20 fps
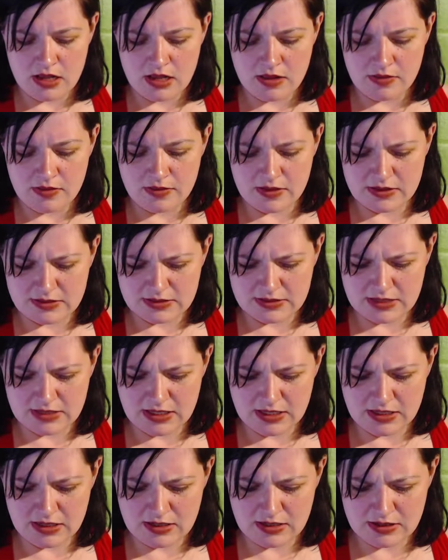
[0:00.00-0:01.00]
This
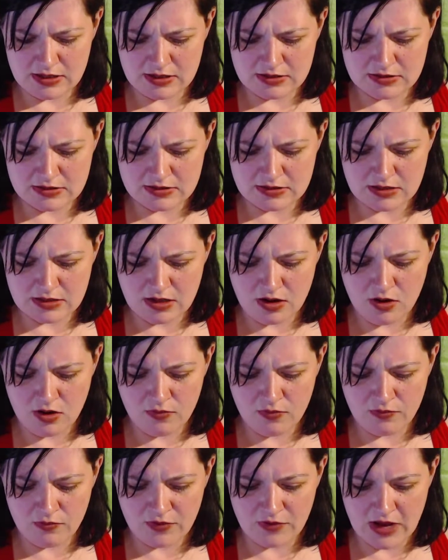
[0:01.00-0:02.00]
is
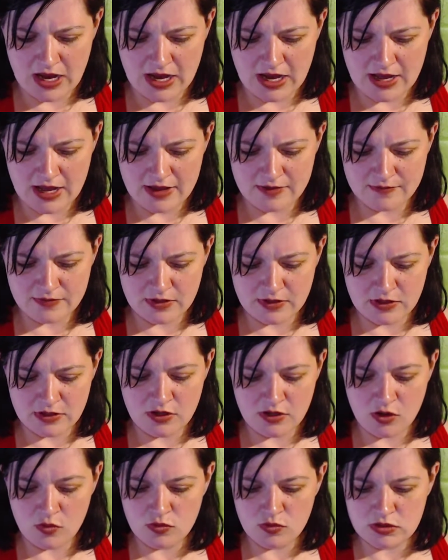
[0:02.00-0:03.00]
05
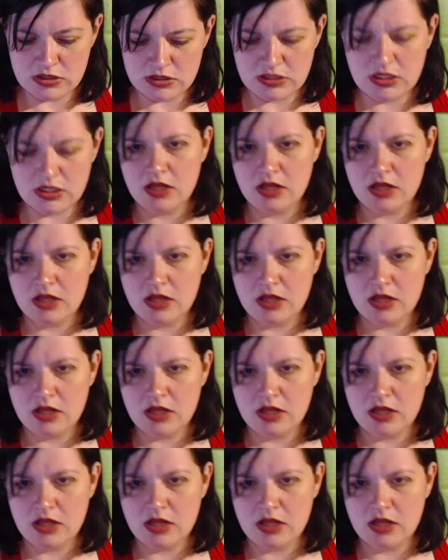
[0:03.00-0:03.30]
Note,